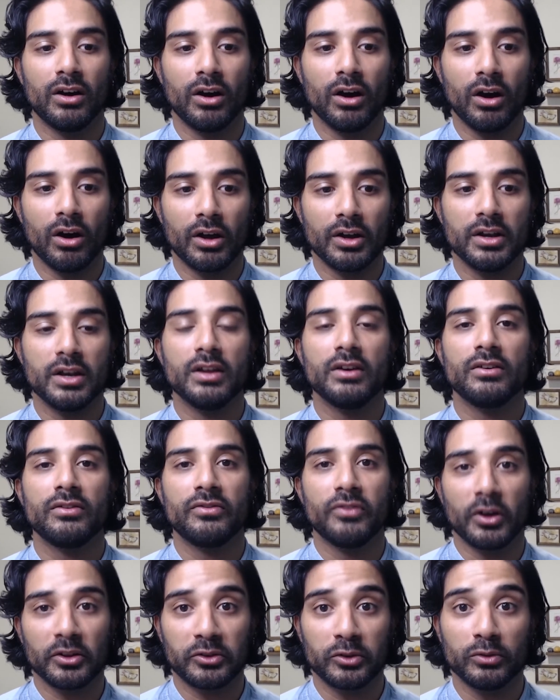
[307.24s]
on
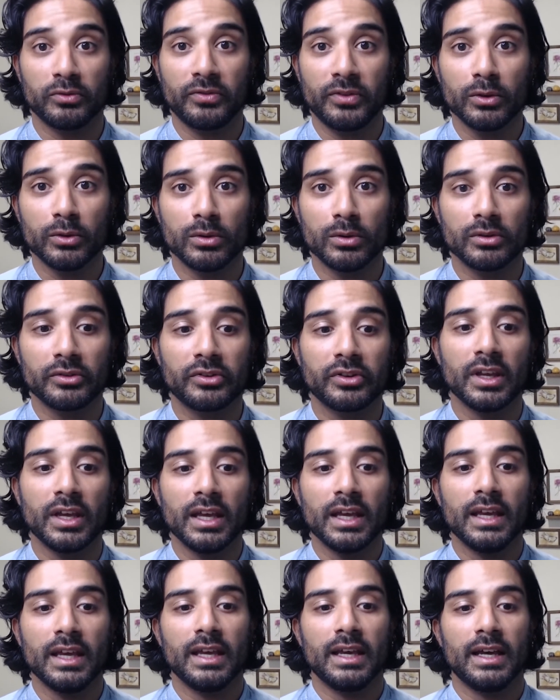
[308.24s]
fossil fuels.
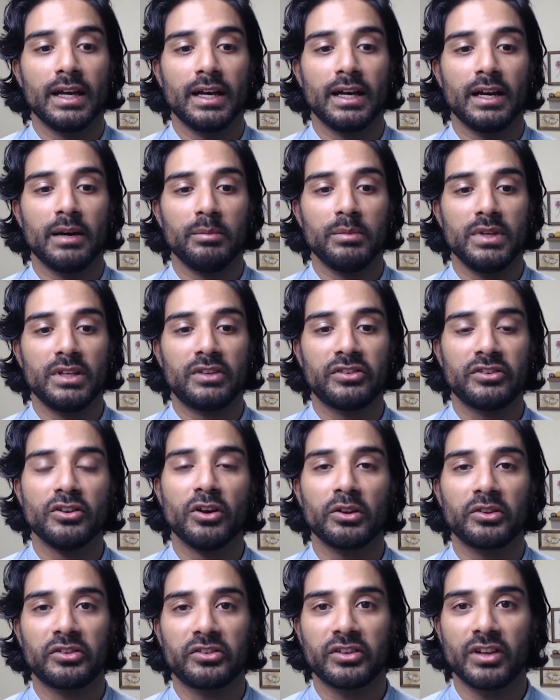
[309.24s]
It's
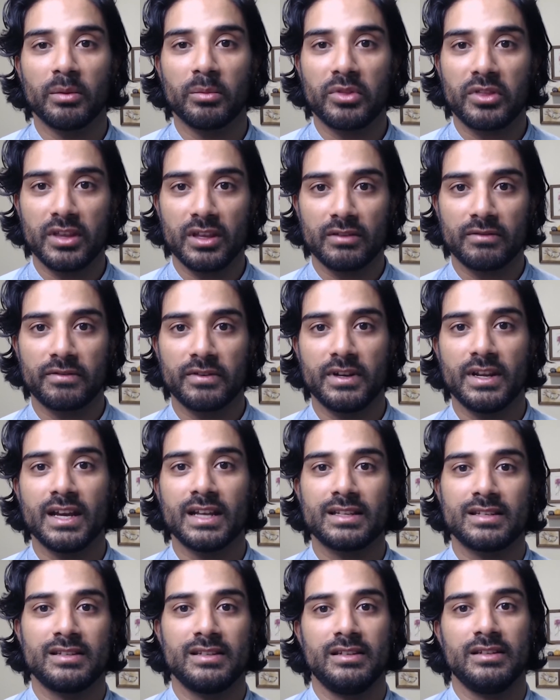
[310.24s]
not something
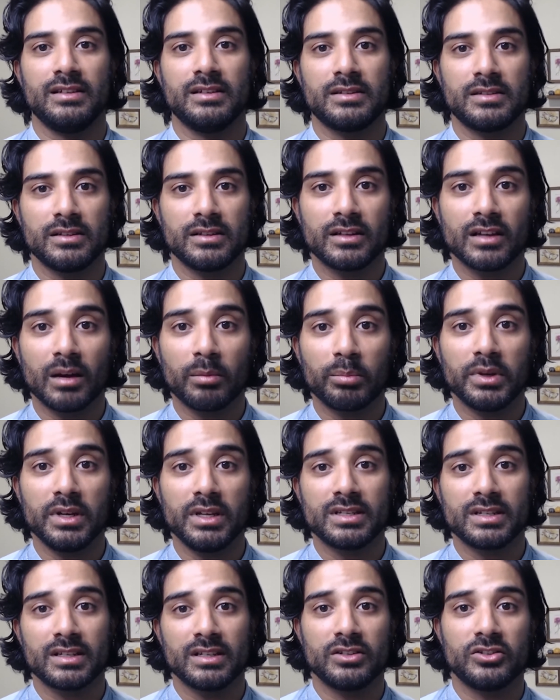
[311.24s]
financiers and
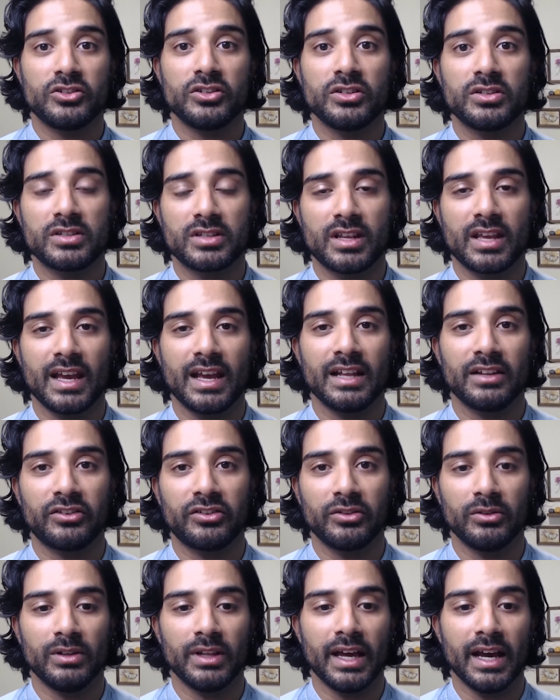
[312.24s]
companies can just
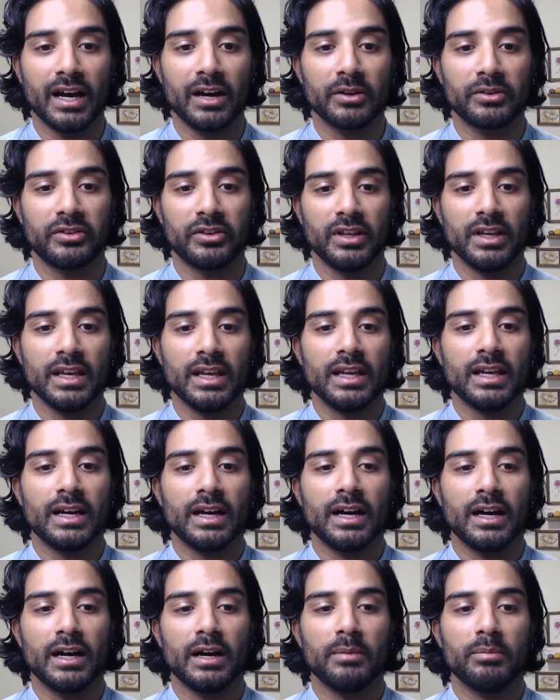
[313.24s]
cancel out.
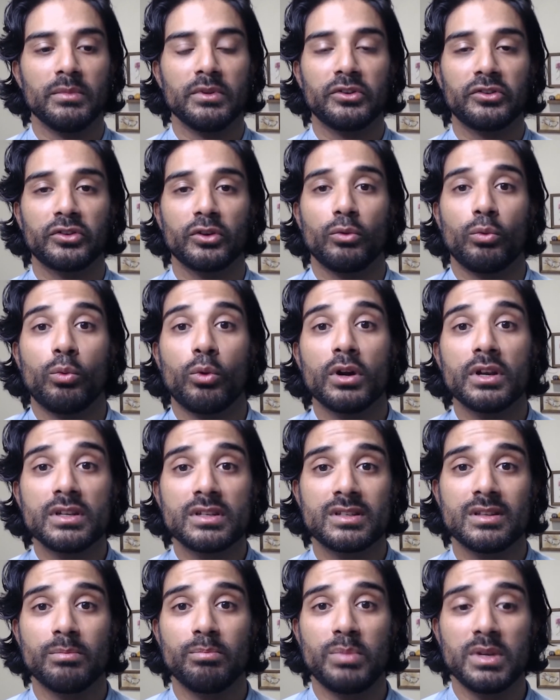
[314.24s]
So what
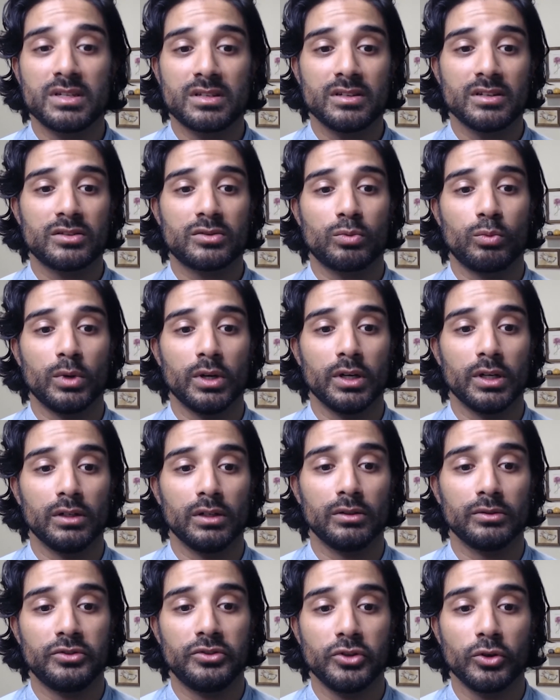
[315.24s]
is the business
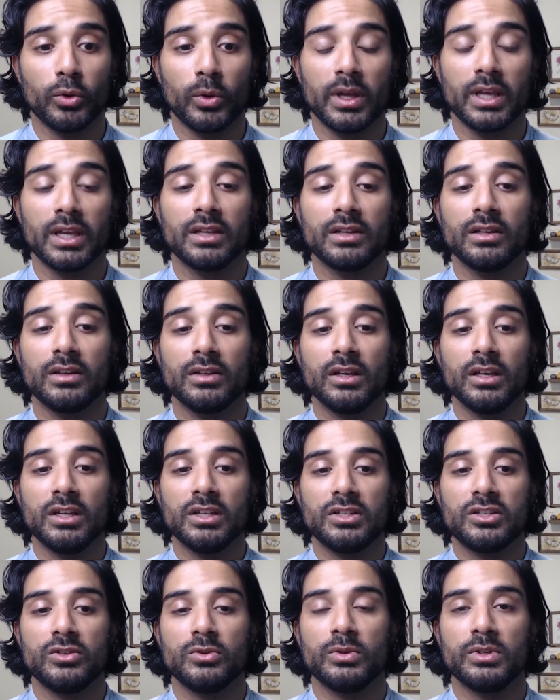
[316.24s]
world doing
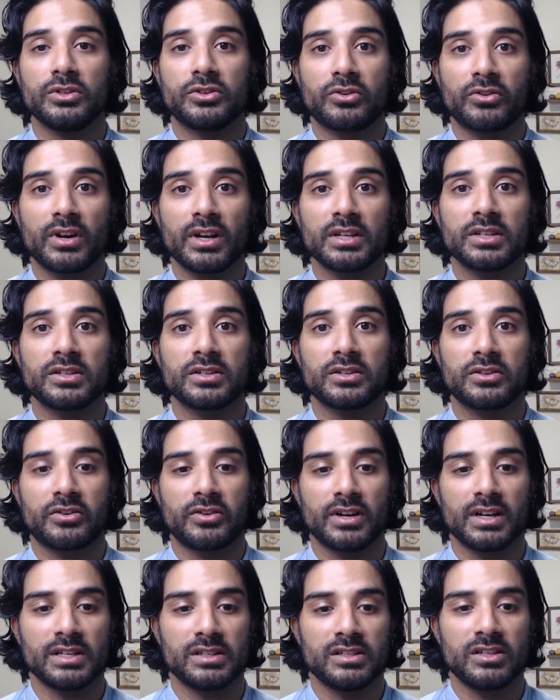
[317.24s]
to address
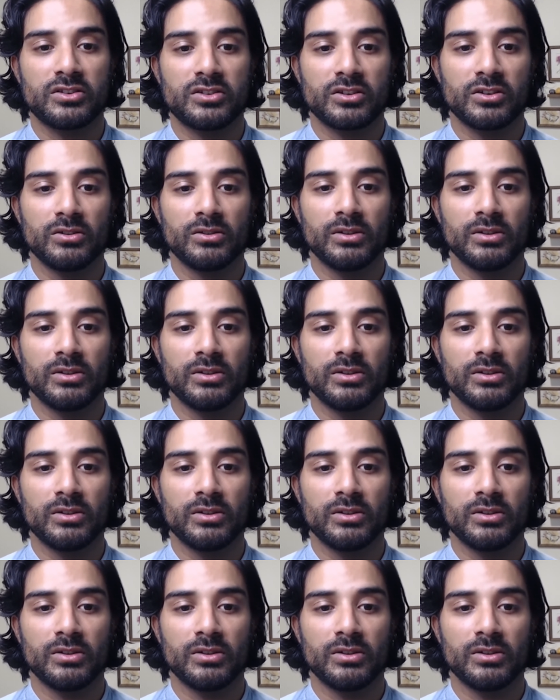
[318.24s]
transitional